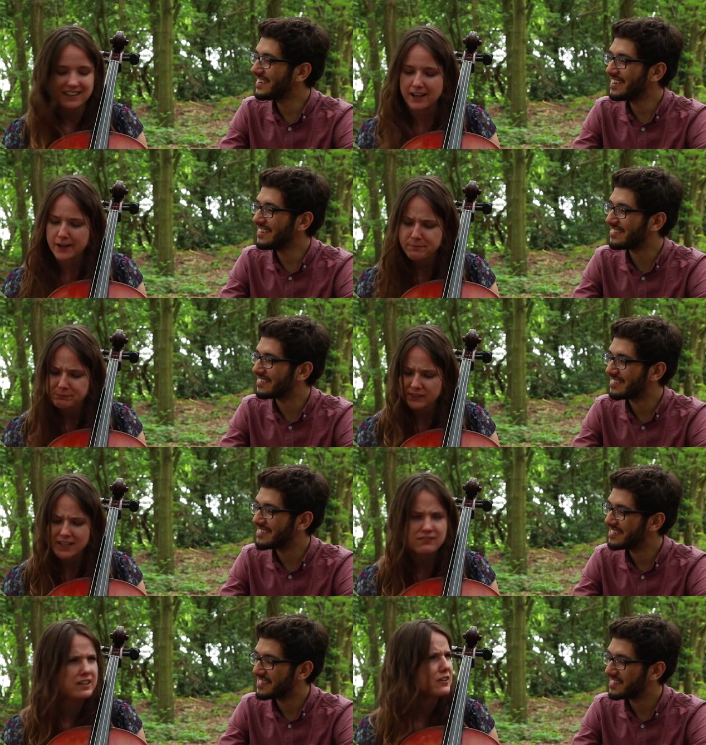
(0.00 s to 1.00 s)
Speaker 1: um,
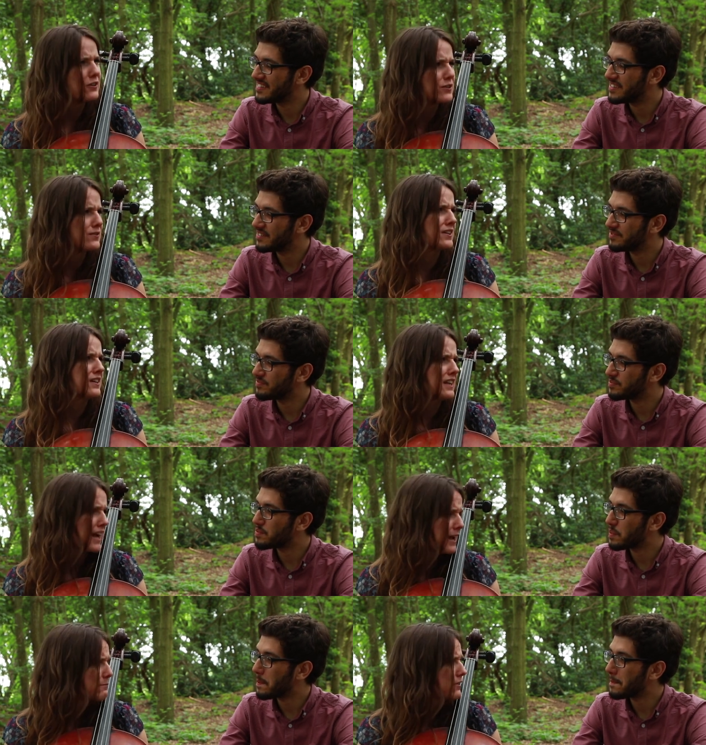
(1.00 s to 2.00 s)
even in Oxford, in
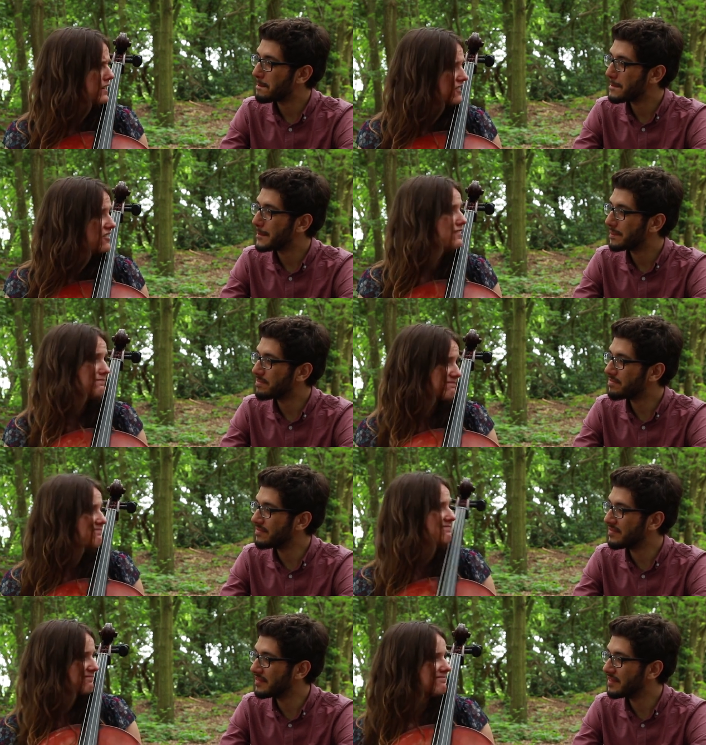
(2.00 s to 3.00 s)
Cambridge.
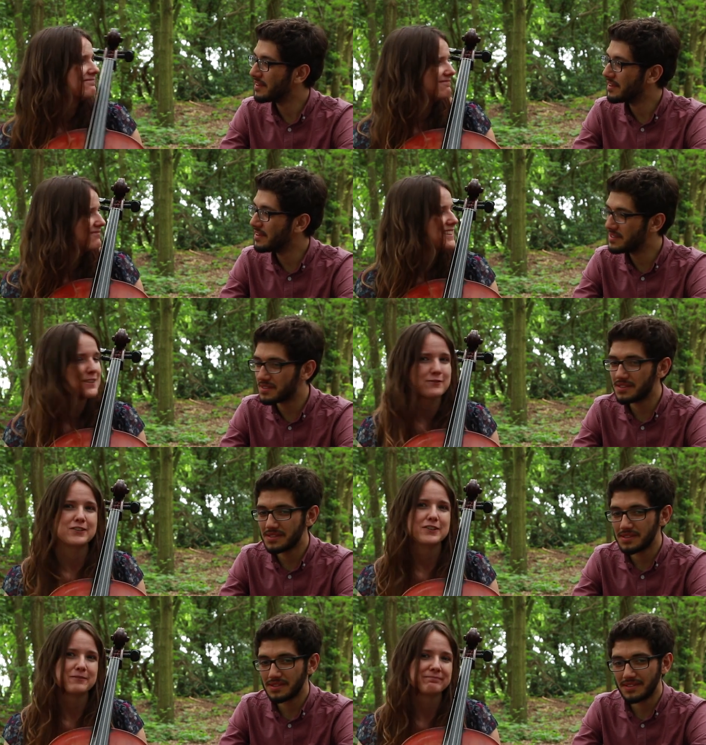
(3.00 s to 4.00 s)
Mm-hmm. It's,
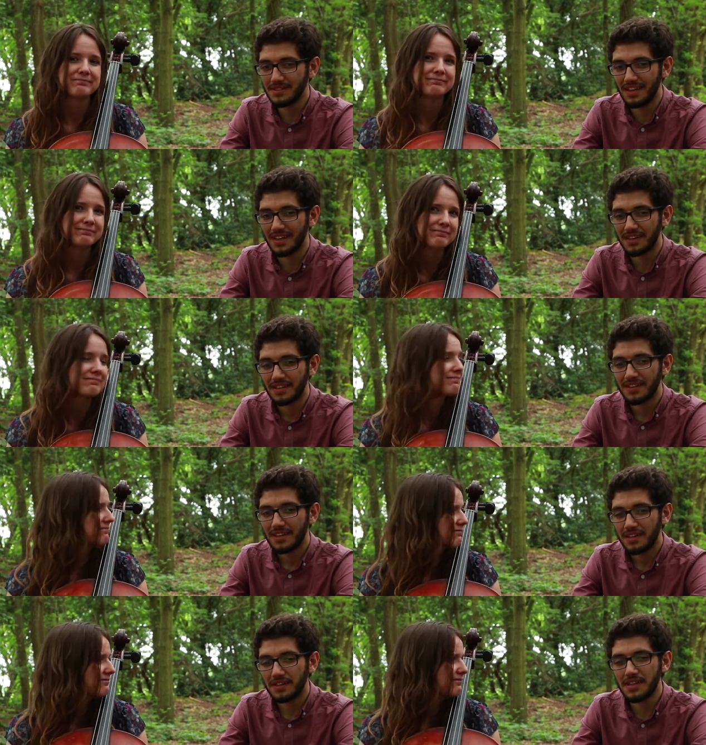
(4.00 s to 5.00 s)
it's,
Speaker 2: yeah,
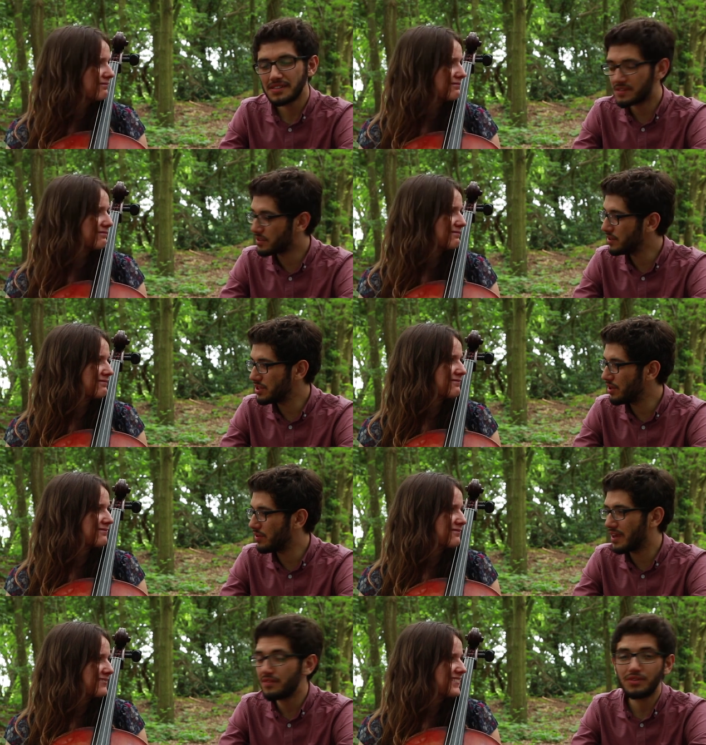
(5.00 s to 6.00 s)
nice, good to
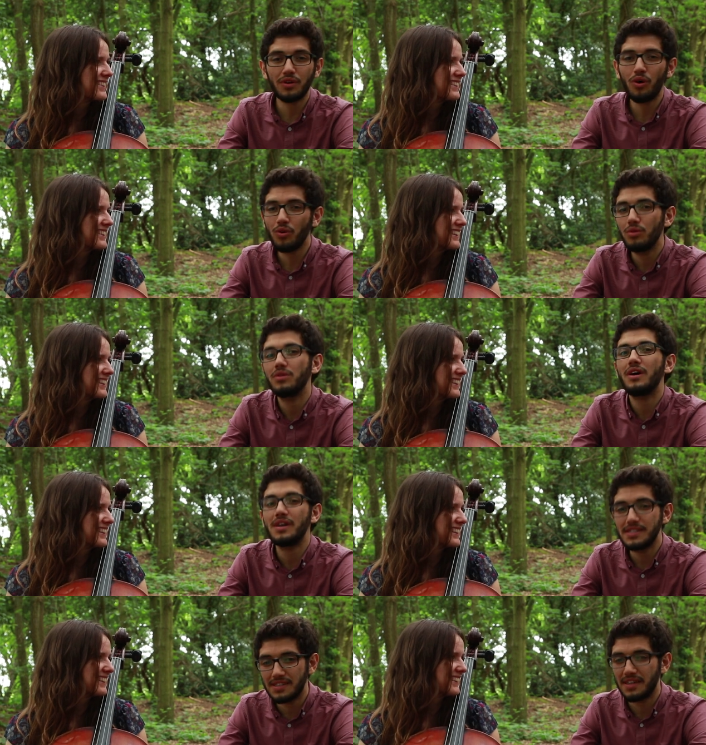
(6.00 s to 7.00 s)
know. I have no
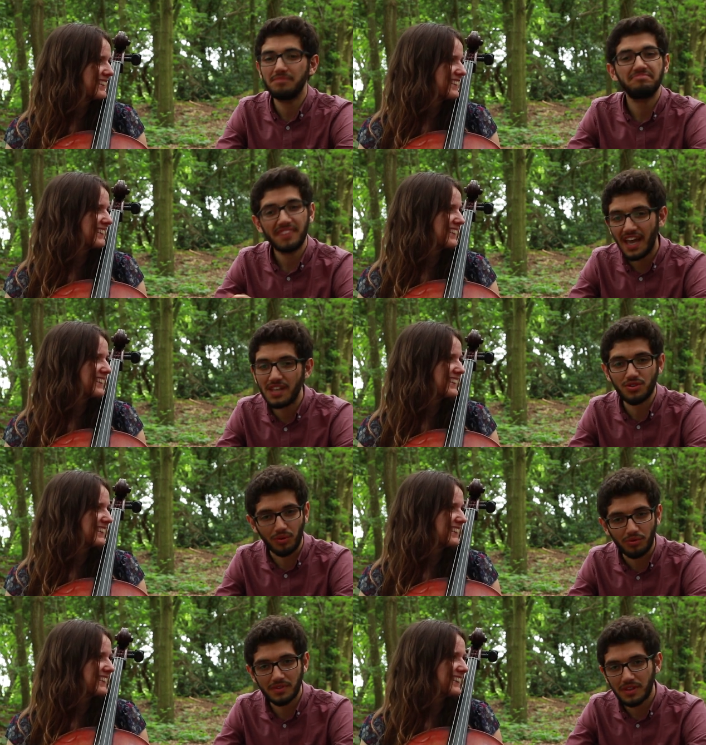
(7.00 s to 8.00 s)
idea at
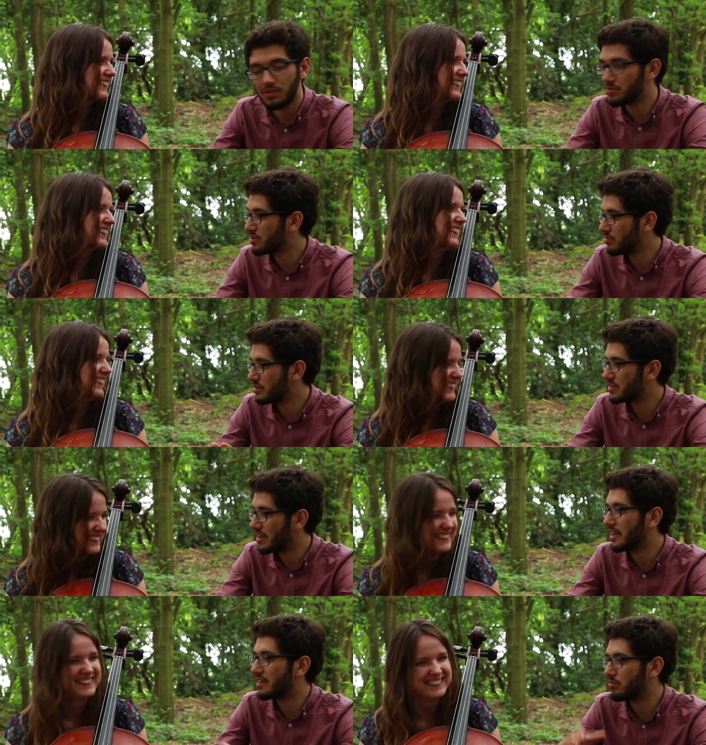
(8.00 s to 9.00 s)
all that it was, was
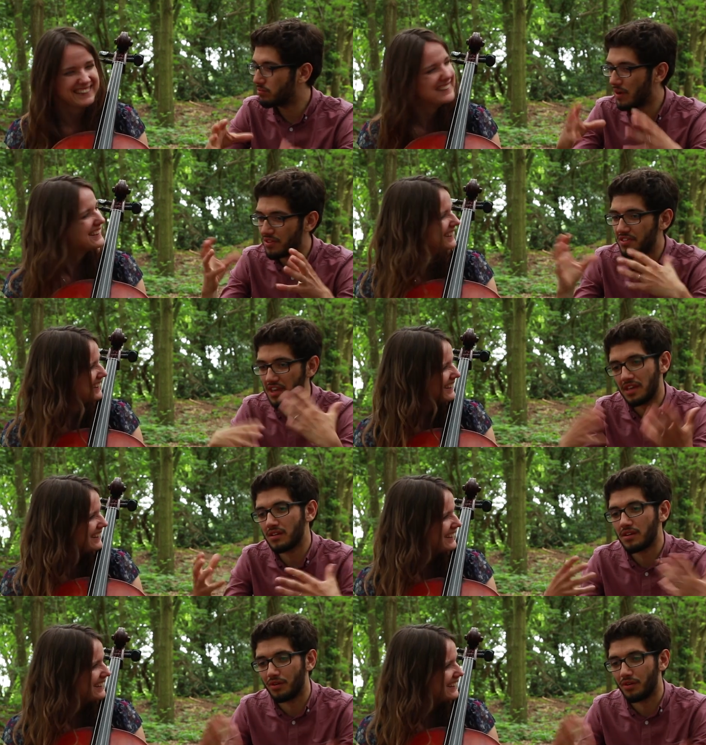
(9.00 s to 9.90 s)
like a thing